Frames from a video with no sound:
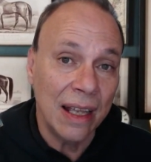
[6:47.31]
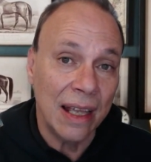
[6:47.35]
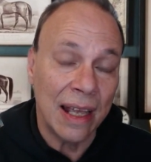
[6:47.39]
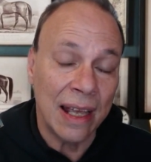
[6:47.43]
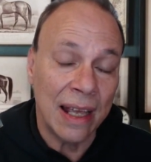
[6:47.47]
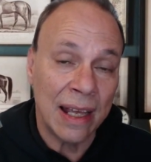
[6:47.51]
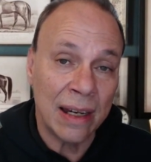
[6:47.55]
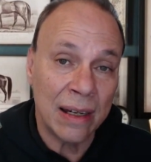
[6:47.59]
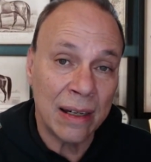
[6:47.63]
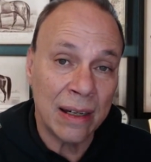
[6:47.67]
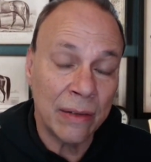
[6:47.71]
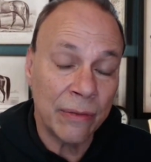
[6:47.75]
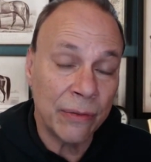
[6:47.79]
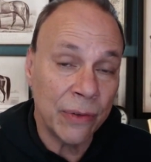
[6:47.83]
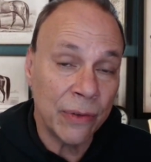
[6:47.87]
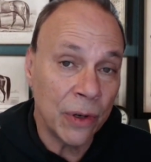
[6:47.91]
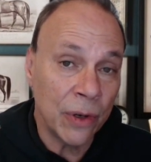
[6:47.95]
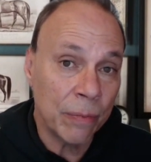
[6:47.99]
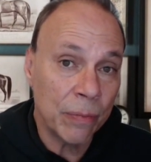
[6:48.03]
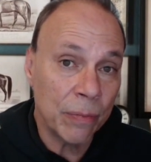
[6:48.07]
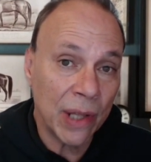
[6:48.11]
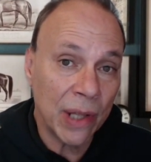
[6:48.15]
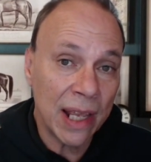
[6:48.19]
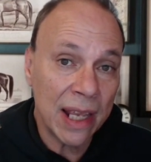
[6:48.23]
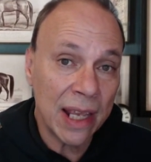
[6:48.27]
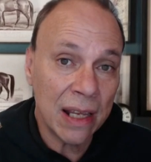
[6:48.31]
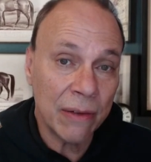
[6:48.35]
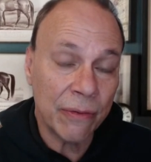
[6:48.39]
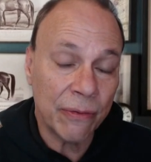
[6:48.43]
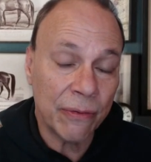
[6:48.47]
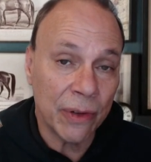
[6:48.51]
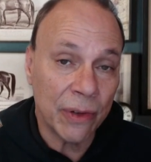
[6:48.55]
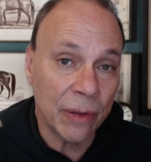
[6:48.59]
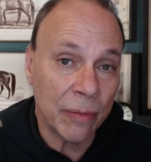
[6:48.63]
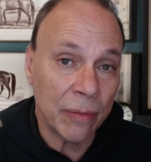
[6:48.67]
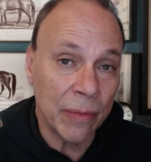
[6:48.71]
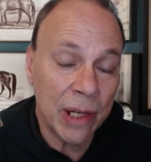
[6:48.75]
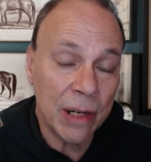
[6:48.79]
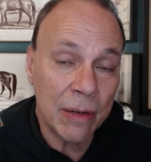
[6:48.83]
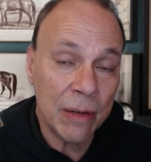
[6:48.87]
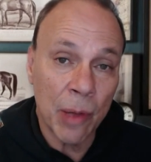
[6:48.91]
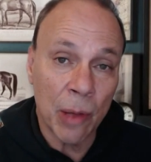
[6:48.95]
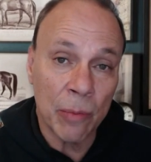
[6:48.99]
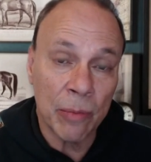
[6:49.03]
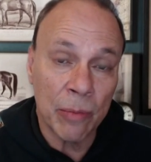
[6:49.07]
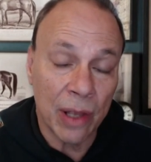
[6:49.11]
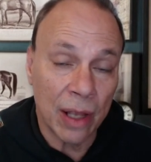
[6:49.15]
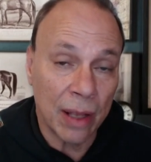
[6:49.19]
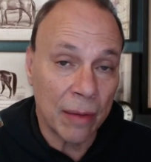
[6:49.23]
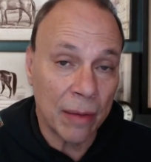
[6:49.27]
And if you're playing it for the
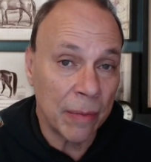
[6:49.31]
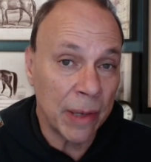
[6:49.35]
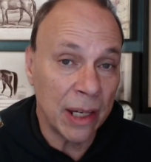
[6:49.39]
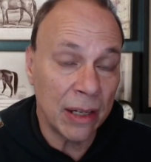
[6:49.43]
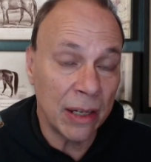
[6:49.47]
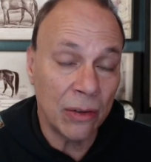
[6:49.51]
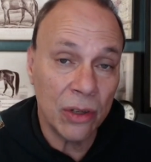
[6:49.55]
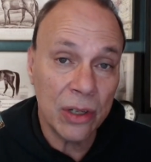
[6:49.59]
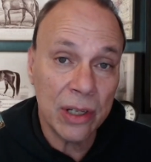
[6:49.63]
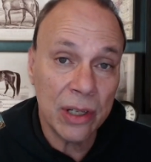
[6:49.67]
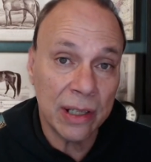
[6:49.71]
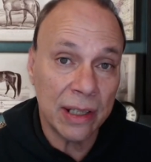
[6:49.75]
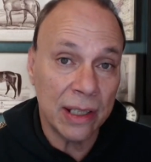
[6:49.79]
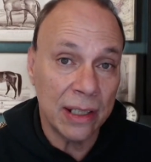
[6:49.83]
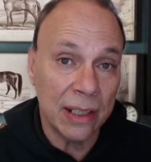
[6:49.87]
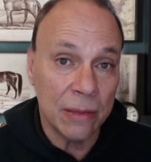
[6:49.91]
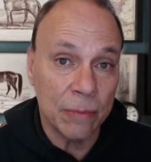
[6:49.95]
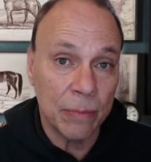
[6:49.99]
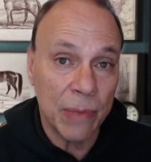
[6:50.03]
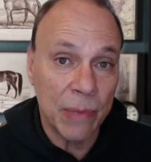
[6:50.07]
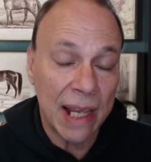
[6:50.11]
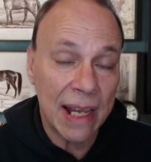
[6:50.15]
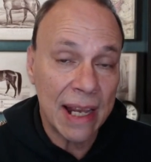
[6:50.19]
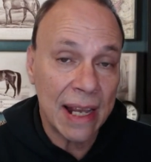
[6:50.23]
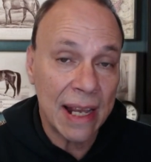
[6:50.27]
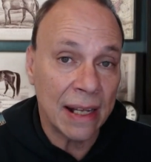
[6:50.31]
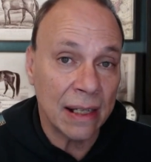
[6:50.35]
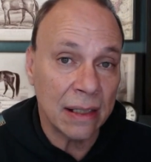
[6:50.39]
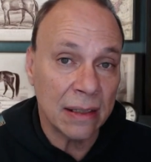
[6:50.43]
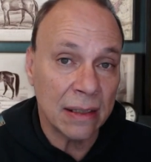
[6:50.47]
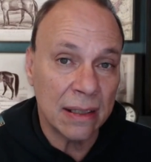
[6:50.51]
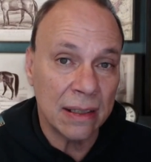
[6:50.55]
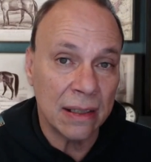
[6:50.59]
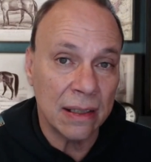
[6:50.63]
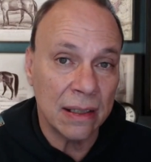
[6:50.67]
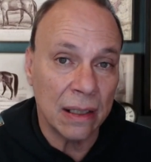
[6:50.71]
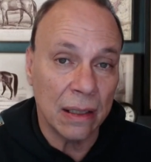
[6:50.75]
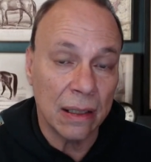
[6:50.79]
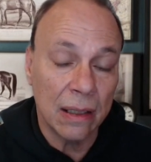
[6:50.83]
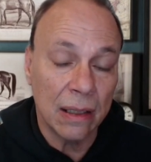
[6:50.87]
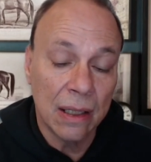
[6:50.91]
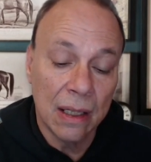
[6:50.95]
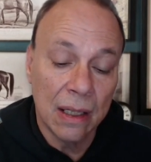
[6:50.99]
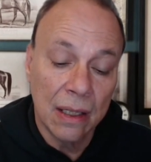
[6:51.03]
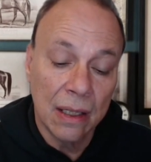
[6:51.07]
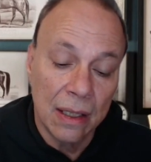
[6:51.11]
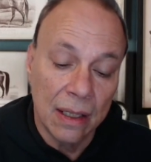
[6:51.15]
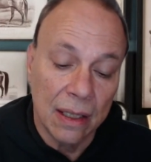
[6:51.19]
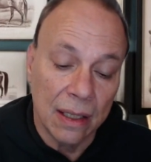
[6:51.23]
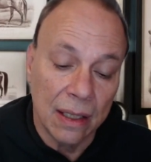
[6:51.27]
minimum, I mean, look at these payouts here,
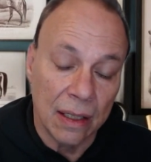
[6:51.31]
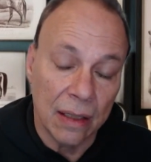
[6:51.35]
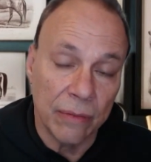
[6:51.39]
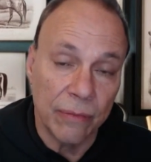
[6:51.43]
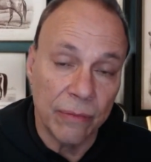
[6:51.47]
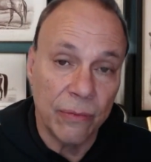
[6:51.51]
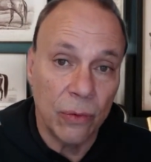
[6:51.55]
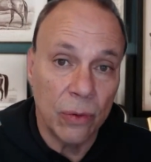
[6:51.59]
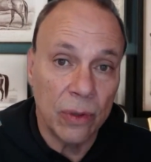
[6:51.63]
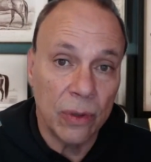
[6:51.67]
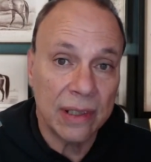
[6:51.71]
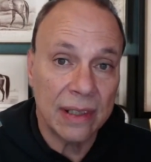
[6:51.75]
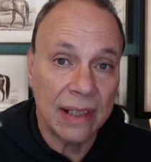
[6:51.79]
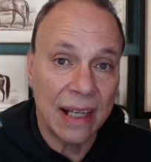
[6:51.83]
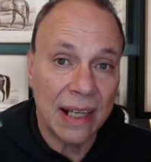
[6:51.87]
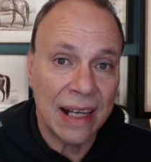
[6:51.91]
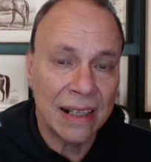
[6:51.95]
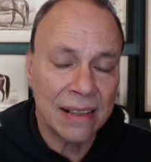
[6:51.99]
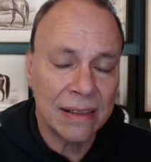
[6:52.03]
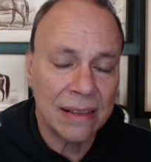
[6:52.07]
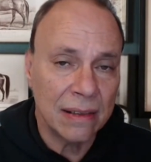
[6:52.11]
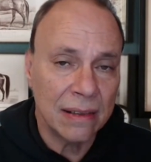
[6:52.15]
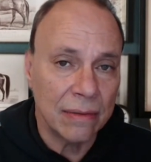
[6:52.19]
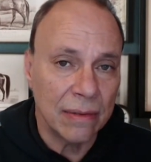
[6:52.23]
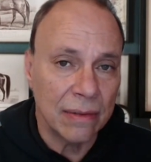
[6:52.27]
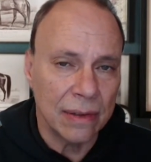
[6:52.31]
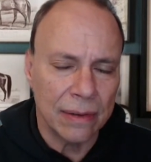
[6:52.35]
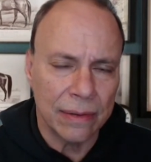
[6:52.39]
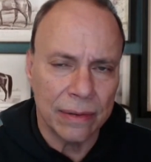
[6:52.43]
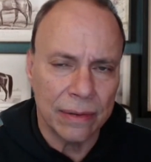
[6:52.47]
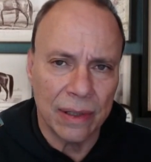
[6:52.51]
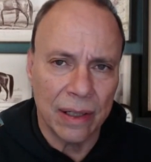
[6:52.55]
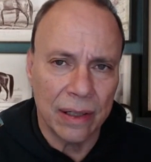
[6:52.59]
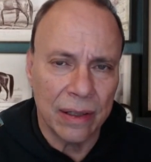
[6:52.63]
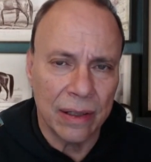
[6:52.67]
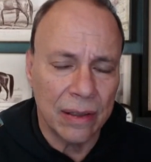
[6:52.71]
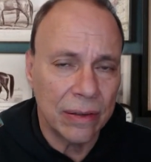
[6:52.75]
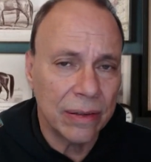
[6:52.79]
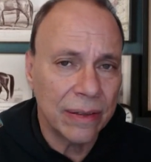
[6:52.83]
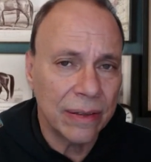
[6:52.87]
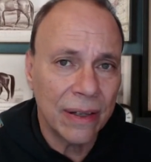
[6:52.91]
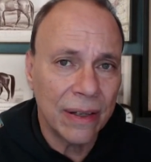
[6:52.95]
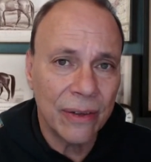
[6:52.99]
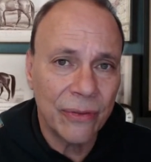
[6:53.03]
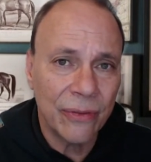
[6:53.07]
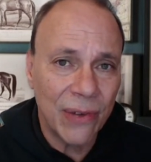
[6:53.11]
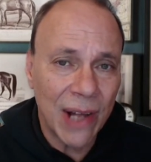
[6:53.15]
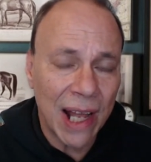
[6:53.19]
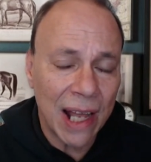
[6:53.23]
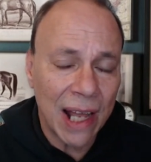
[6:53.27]

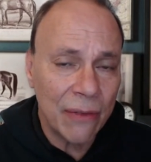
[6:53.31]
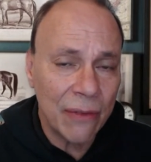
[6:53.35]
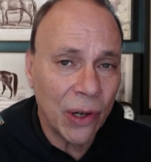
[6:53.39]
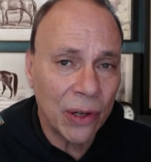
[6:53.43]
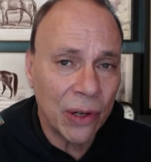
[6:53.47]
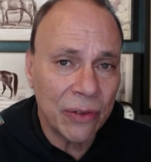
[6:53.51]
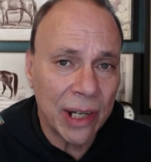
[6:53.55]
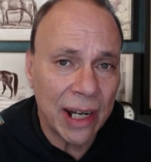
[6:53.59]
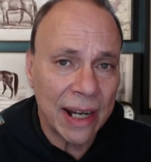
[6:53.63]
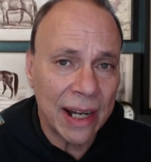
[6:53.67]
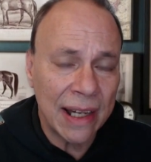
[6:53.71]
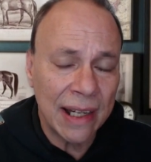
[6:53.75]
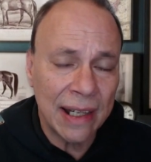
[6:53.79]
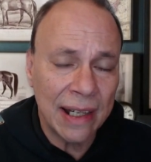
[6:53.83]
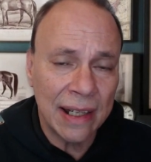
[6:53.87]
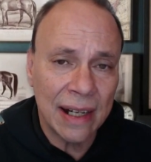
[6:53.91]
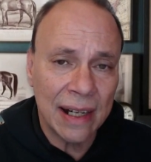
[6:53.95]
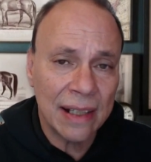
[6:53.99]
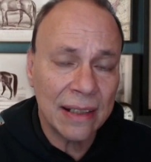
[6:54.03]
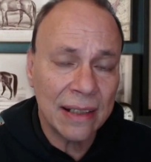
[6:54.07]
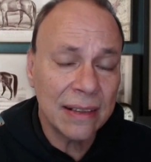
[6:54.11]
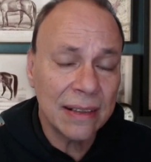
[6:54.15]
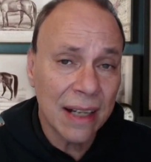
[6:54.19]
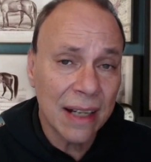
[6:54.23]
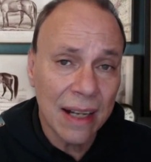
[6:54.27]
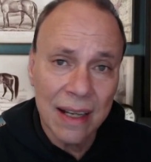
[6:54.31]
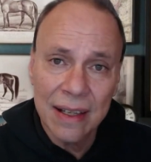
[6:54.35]
$4,580.